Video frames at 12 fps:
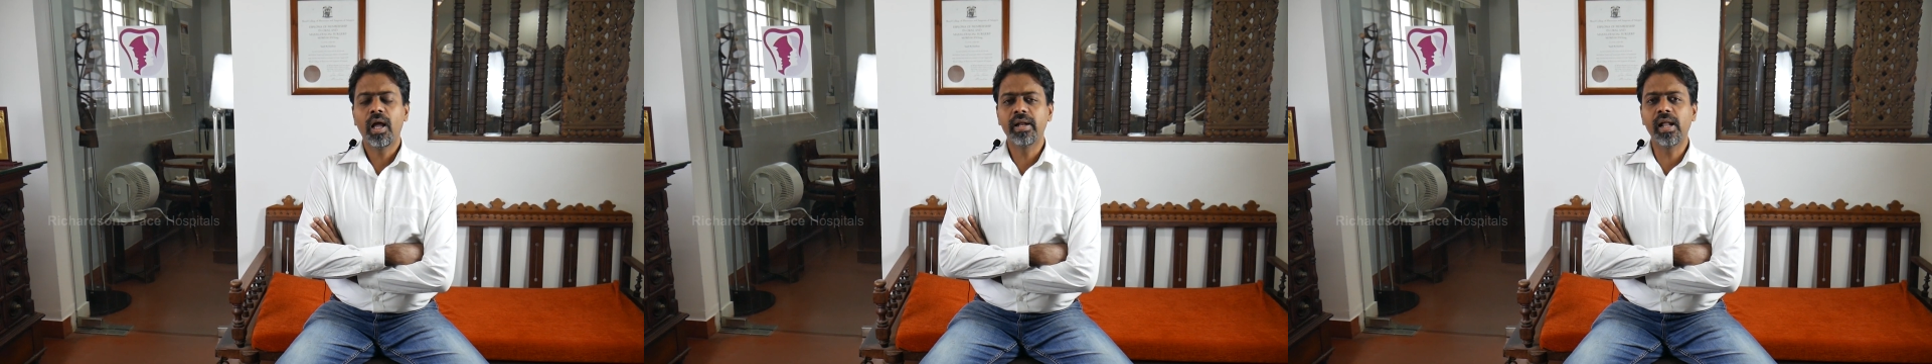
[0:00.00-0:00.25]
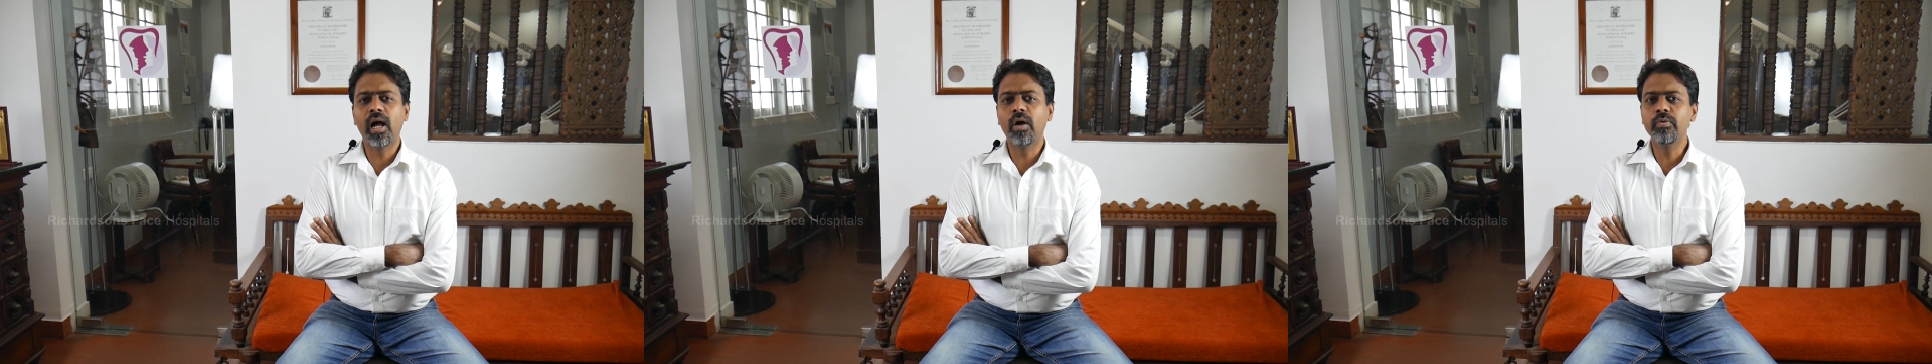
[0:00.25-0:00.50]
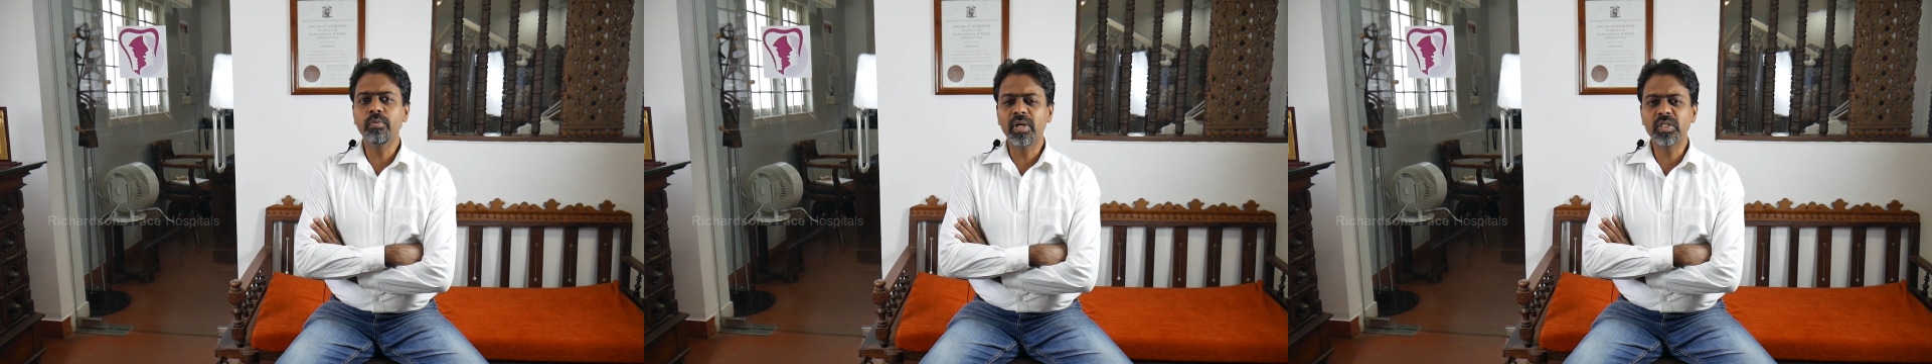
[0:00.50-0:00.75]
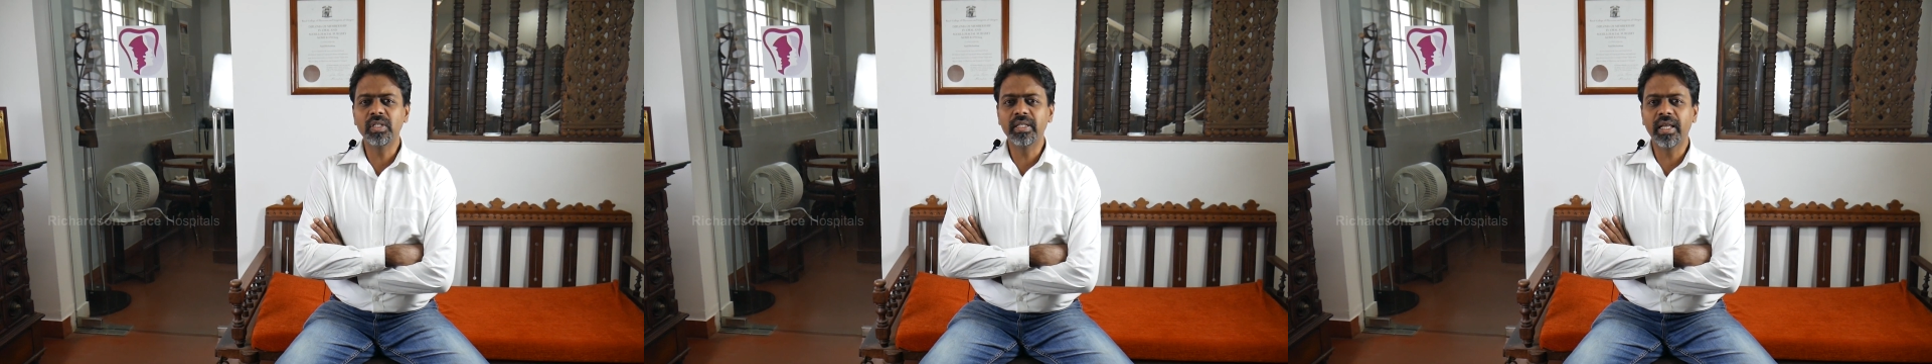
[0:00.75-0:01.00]
and how
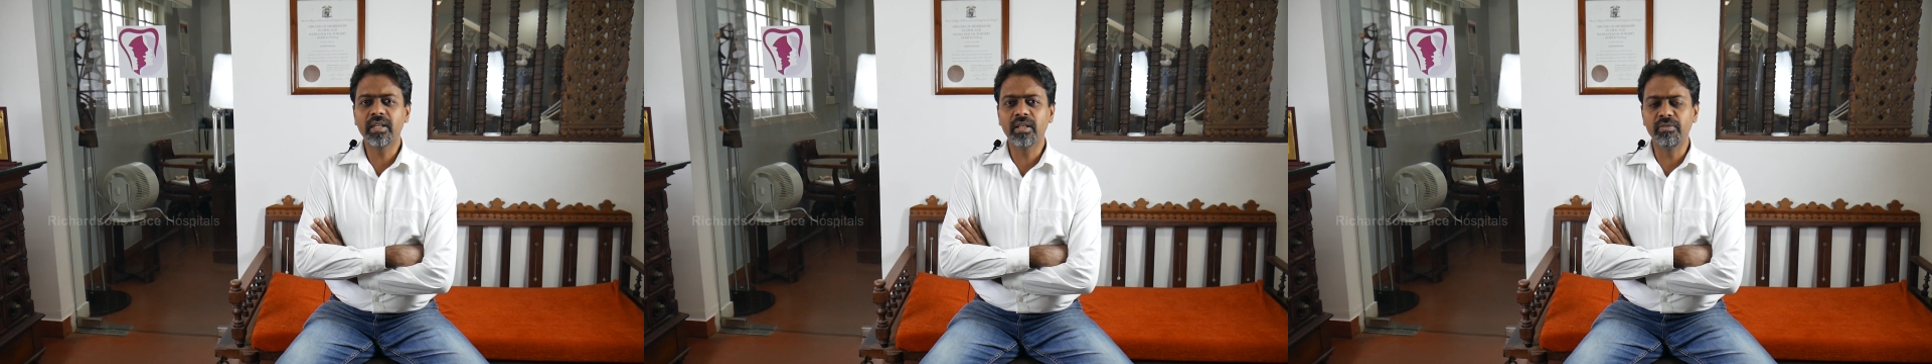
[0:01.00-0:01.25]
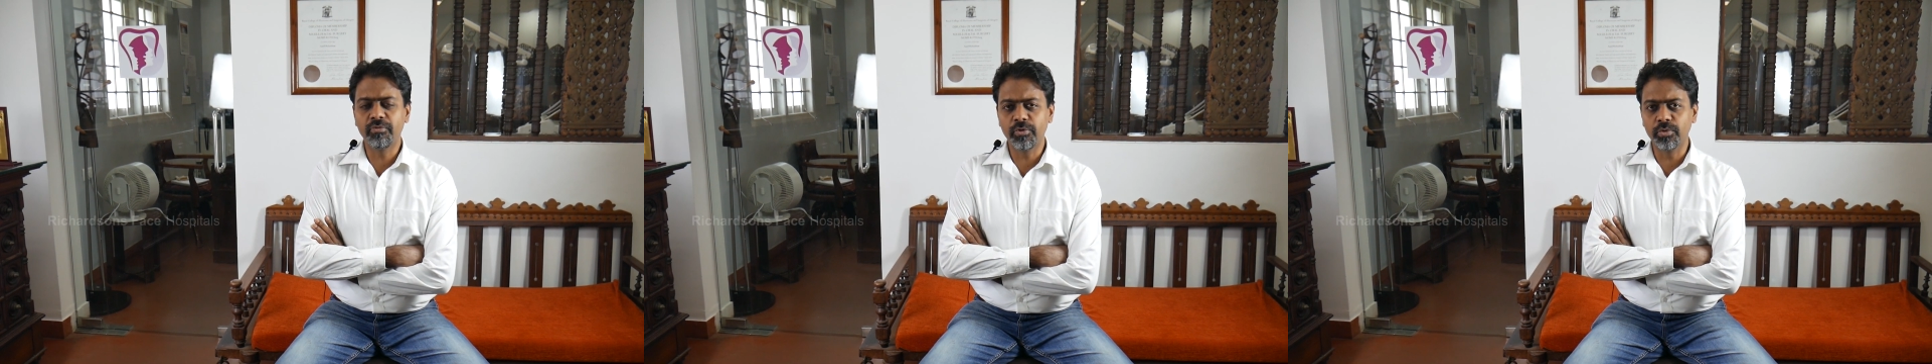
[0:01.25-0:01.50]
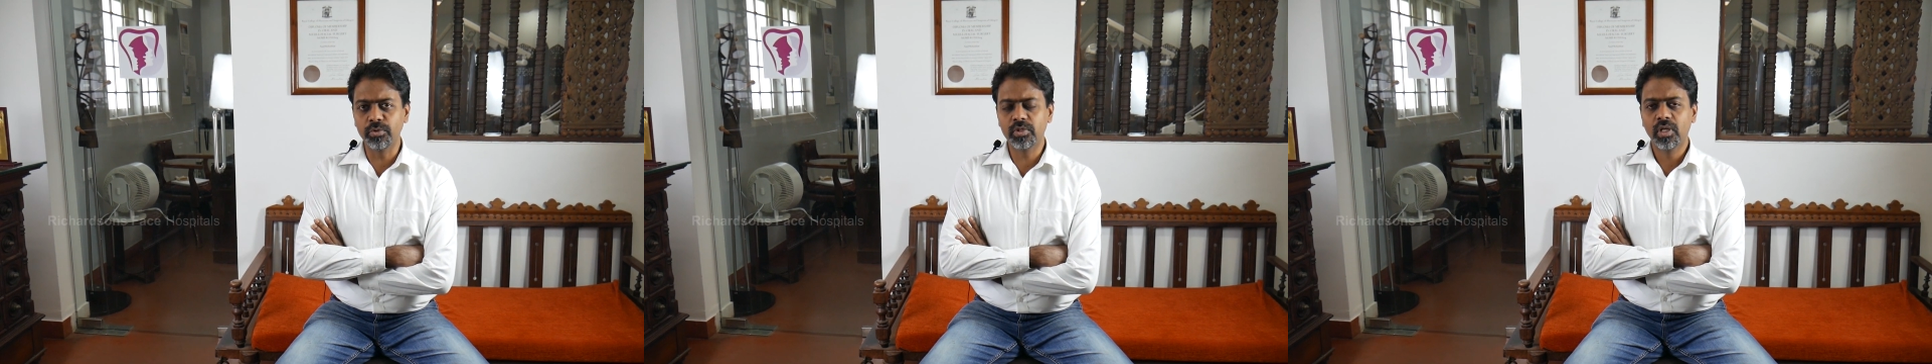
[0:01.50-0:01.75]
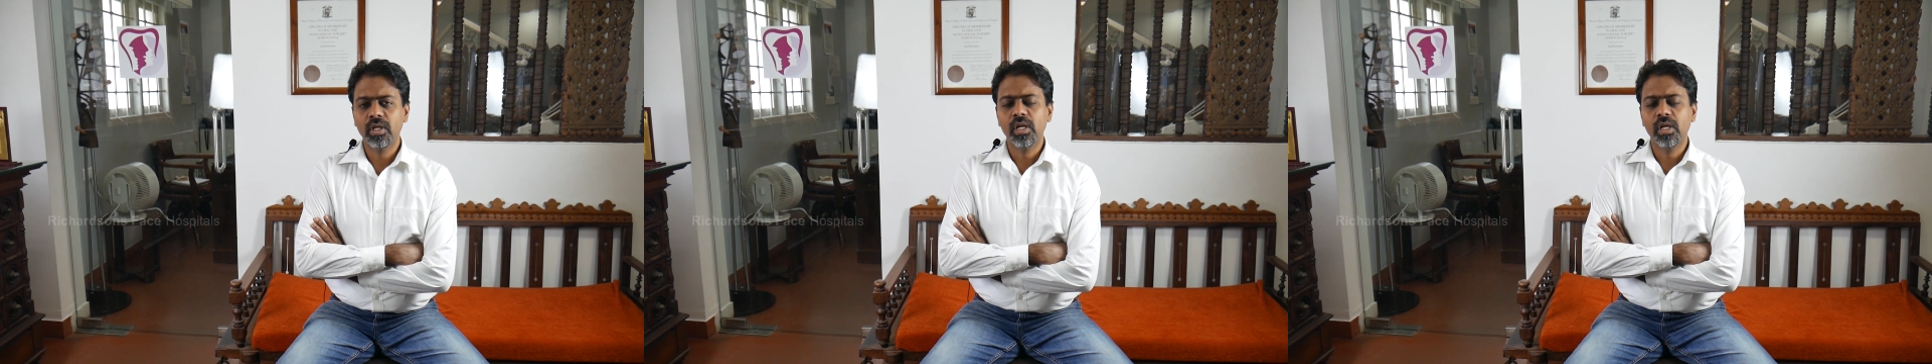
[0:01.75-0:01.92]
mustn't get confused.